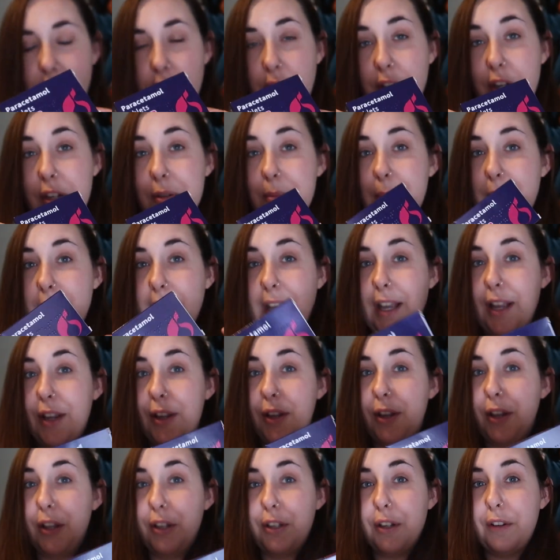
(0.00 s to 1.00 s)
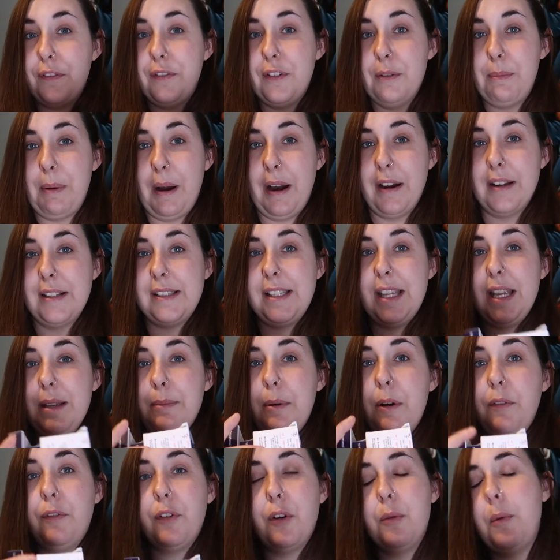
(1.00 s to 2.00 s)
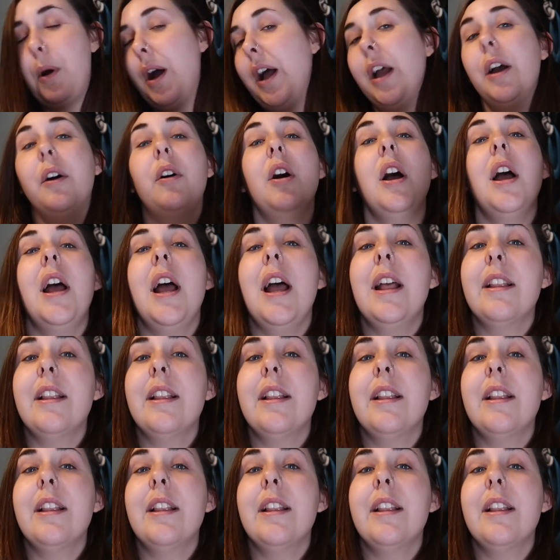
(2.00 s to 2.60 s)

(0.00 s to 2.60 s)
are going to be good for paracetamol for a while.